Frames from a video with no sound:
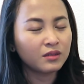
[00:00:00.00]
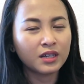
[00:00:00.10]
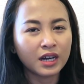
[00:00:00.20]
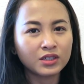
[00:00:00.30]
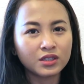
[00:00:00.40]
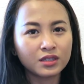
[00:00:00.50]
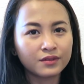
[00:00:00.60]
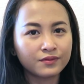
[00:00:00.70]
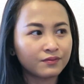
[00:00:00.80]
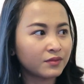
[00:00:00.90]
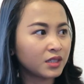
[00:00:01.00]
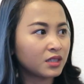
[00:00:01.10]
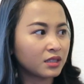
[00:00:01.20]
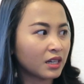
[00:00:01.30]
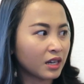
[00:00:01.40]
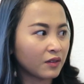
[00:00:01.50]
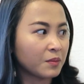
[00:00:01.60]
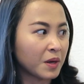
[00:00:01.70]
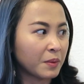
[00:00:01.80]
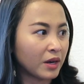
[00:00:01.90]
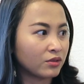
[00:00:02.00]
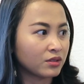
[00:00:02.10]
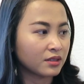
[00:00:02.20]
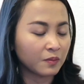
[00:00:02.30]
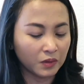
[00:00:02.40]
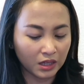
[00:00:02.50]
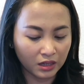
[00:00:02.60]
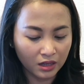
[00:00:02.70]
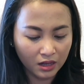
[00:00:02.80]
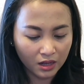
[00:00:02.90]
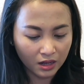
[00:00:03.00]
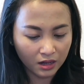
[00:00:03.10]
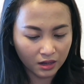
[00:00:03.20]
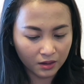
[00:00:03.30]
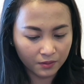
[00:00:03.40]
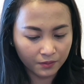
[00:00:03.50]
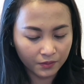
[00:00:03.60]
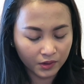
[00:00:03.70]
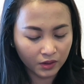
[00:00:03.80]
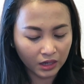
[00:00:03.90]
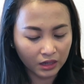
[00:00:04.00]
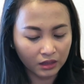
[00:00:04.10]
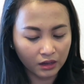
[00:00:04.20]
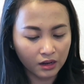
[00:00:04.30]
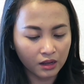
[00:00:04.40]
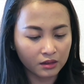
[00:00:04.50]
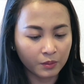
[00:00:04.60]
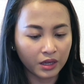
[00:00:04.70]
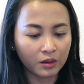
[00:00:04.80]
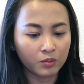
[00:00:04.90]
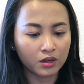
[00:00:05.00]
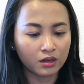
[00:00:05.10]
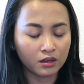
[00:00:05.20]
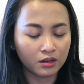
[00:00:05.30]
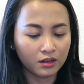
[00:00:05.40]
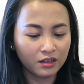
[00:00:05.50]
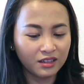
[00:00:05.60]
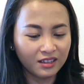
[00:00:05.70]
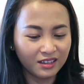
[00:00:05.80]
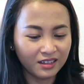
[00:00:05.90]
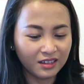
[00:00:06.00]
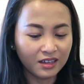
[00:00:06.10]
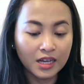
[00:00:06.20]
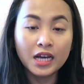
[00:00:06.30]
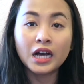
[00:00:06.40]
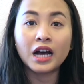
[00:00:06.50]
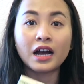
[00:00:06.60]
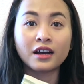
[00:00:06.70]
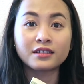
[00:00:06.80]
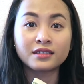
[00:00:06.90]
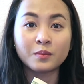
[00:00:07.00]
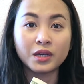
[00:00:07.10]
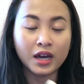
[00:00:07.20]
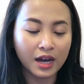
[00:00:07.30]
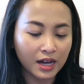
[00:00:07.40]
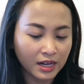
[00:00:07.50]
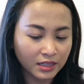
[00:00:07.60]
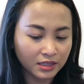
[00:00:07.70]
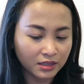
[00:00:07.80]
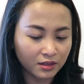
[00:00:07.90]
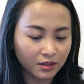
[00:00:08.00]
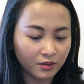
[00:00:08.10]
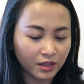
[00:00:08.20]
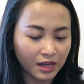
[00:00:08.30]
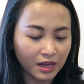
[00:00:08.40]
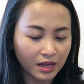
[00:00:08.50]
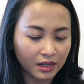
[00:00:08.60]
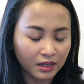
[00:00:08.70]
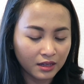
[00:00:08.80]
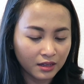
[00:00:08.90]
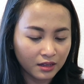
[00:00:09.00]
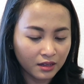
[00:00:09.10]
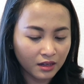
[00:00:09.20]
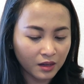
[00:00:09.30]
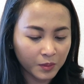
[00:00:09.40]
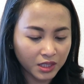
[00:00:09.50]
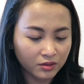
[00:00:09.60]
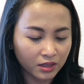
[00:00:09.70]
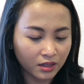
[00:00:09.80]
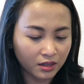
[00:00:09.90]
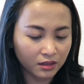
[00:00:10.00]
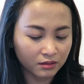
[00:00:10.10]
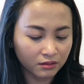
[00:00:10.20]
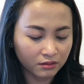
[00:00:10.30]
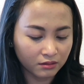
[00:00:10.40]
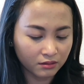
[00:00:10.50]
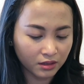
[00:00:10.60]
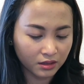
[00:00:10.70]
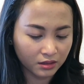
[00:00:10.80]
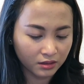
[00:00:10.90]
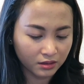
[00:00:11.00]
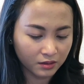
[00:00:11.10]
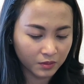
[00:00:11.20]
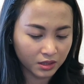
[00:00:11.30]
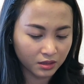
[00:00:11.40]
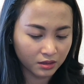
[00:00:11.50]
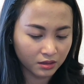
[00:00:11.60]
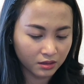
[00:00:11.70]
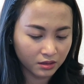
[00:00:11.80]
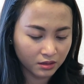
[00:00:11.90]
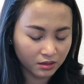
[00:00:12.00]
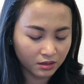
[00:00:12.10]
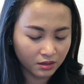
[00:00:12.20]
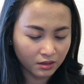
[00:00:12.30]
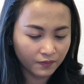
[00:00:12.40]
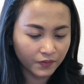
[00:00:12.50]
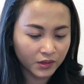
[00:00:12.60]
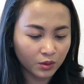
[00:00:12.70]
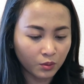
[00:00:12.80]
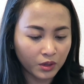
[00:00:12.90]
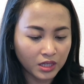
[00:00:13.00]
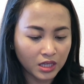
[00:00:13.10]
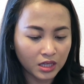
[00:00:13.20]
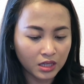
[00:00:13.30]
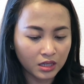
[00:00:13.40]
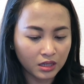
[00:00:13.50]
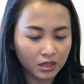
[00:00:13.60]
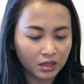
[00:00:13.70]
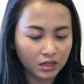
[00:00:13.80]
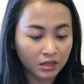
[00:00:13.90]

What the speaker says: Yeah, I should have just taken it out of my pouch or something. Okay, I got a lot of paper. I got some cash, you know that. How much have I got? Okay, let me see. $28.